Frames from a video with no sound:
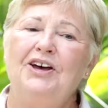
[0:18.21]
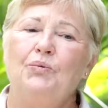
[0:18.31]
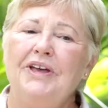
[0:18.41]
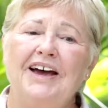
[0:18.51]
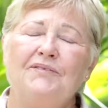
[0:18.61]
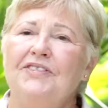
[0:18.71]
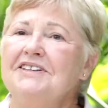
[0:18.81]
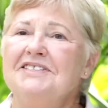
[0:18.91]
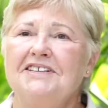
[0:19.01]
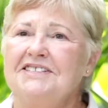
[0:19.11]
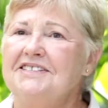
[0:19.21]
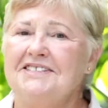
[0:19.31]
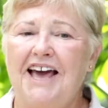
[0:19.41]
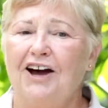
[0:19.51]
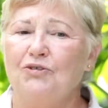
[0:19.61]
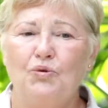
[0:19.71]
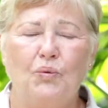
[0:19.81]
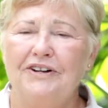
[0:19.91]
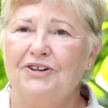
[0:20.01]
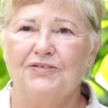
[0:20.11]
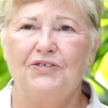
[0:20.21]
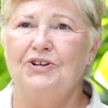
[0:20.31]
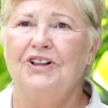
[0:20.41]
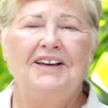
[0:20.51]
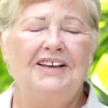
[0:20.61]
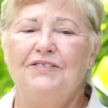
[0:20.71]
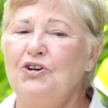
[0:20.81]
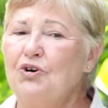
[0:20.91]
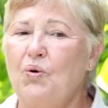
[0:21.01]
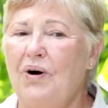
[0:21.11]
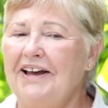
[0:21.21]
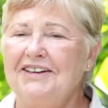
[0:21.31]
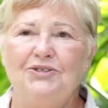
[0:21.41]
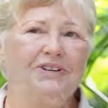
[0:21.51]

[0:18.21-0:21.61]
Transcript: We have things that sound wonderful. If you're quiet, you